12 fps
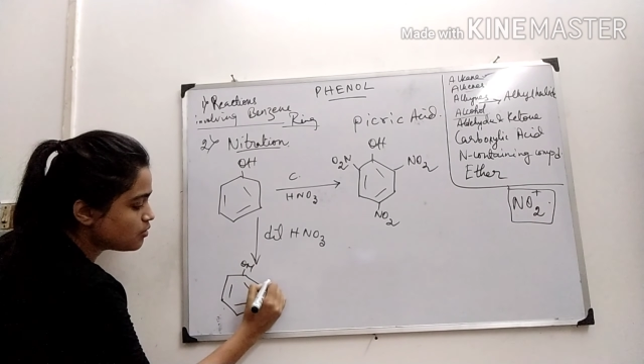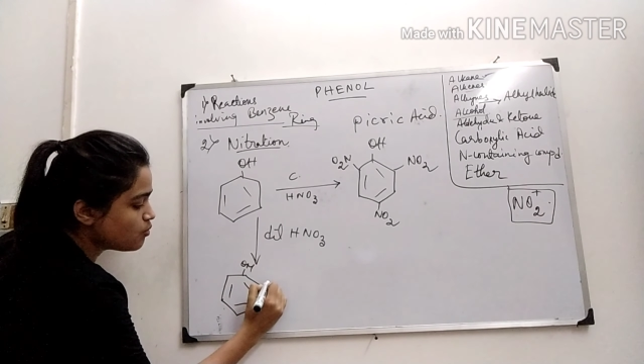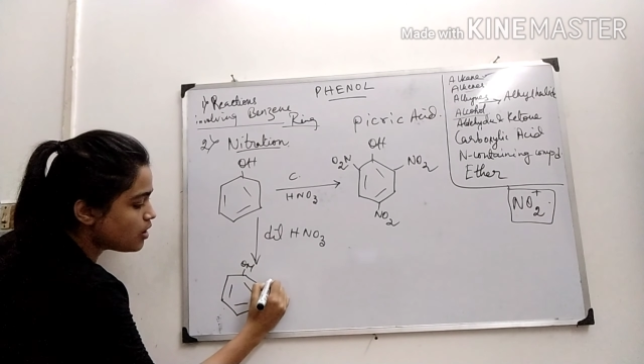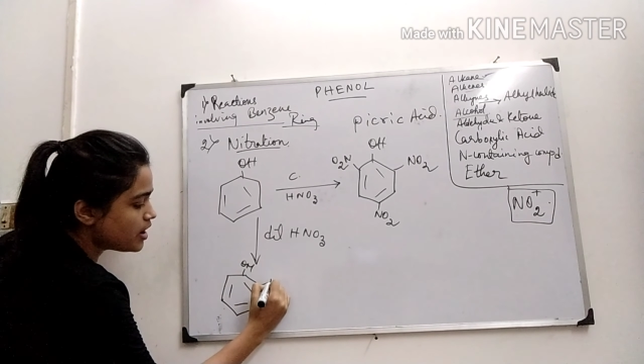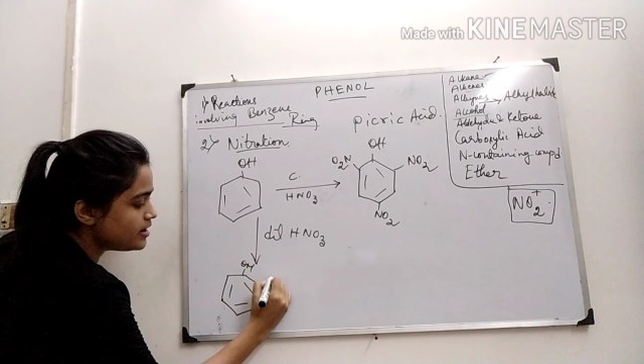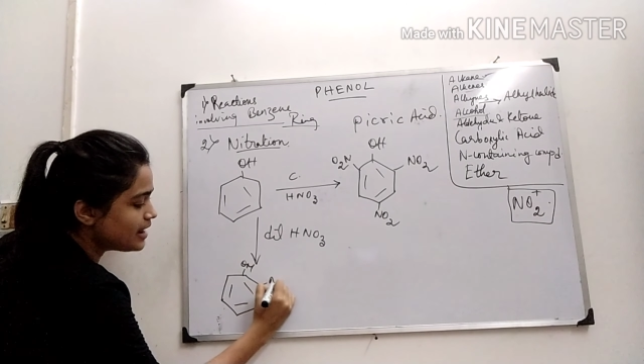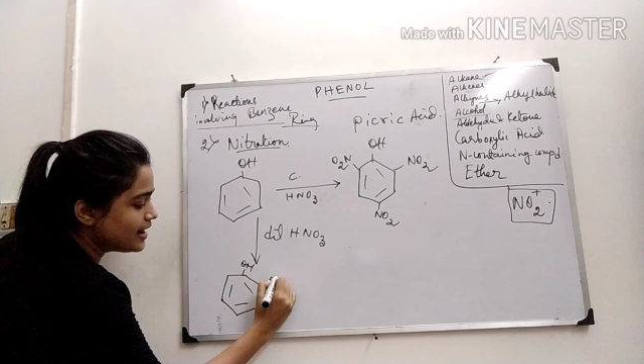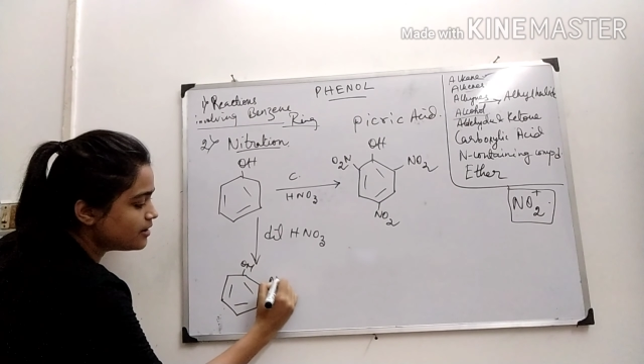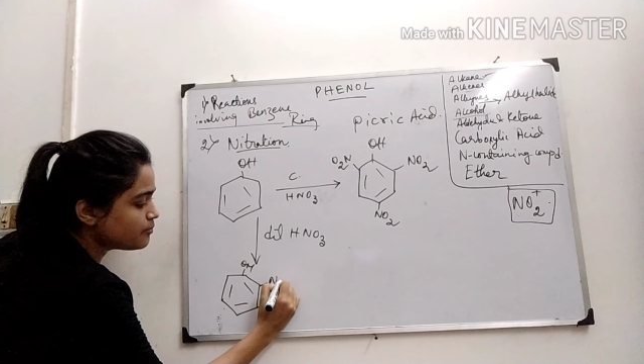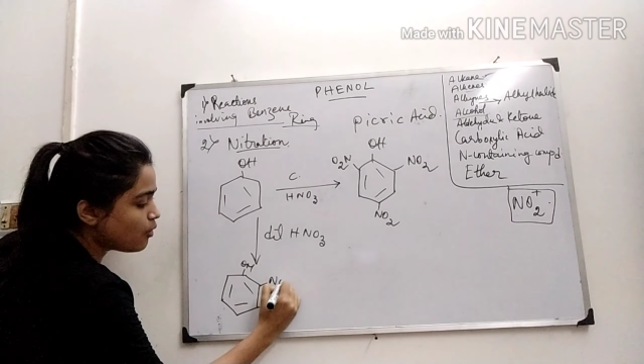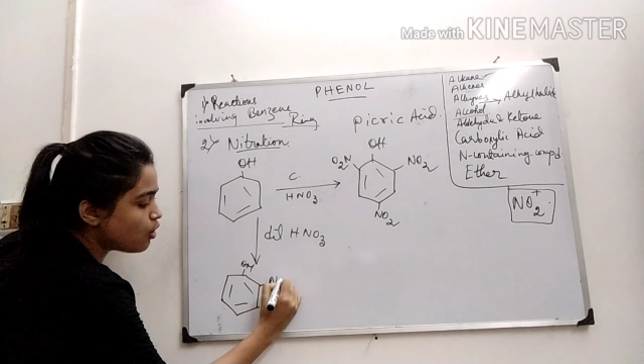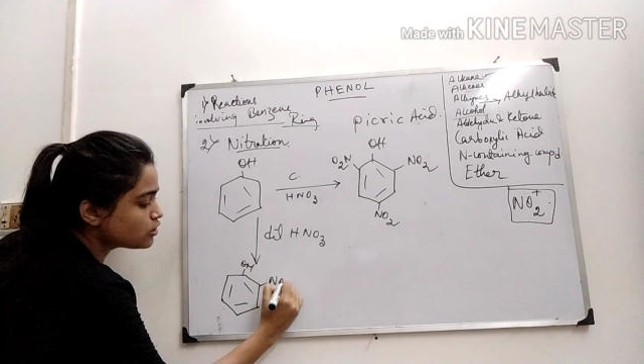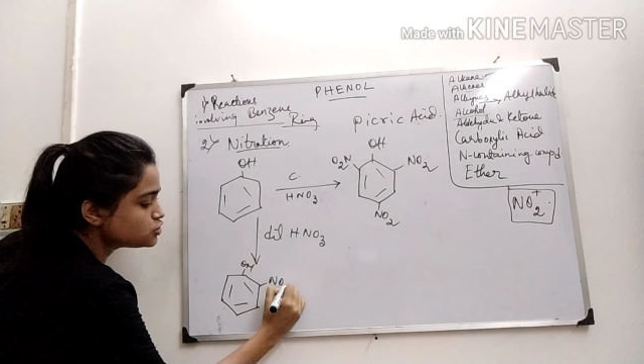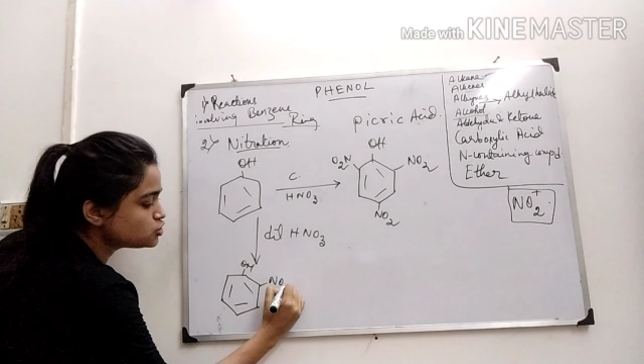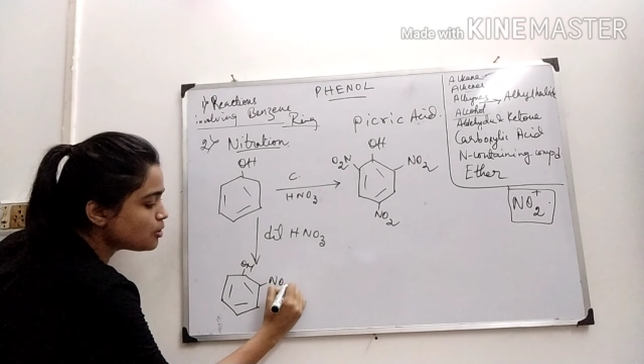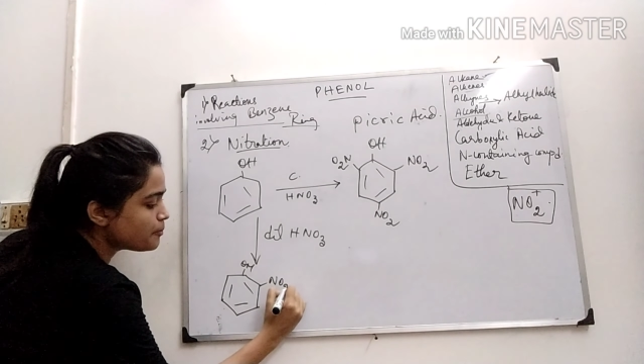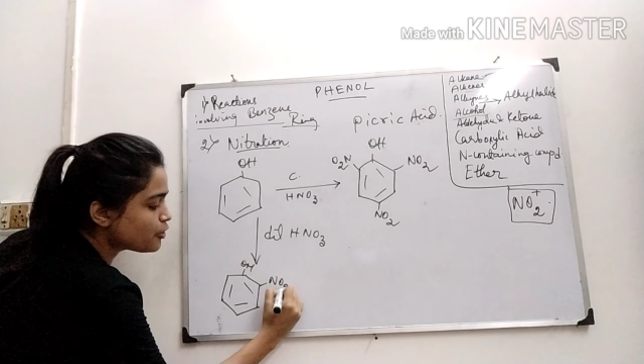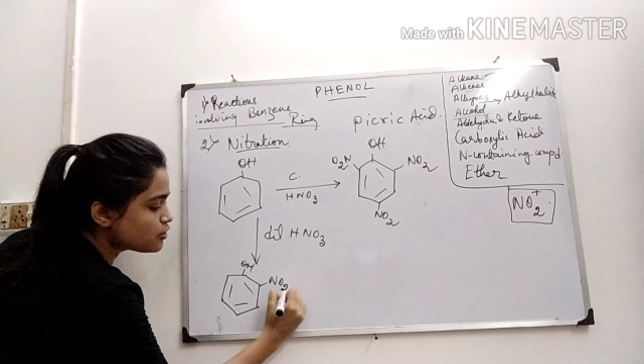one
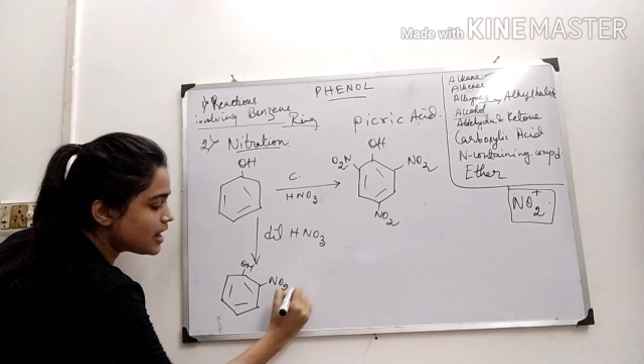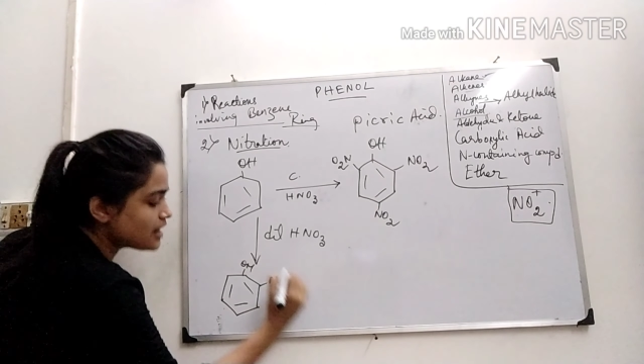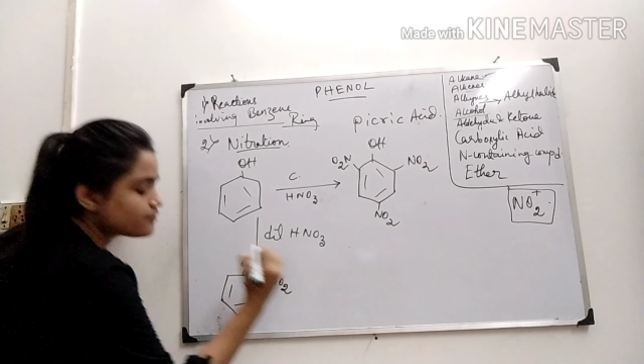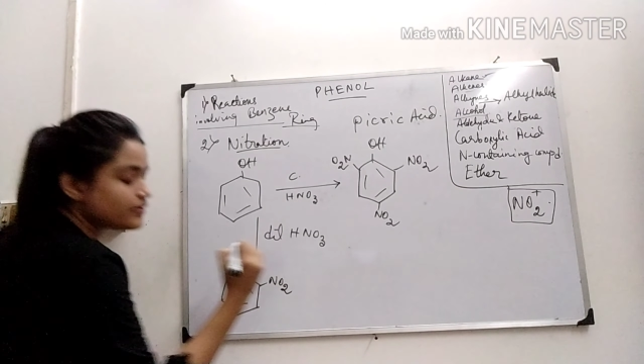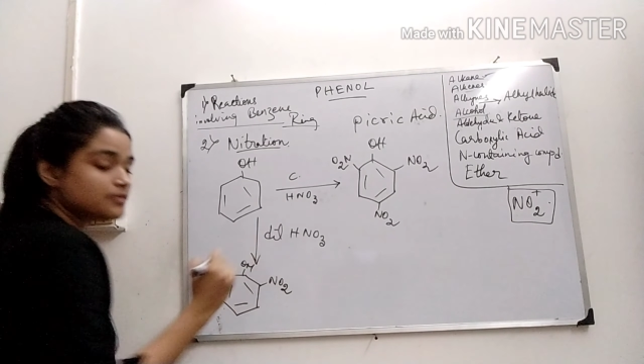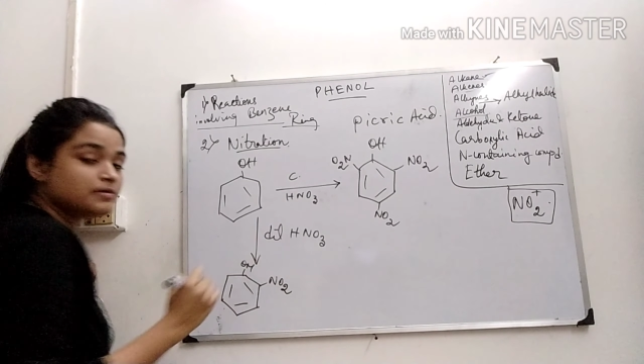ortho product will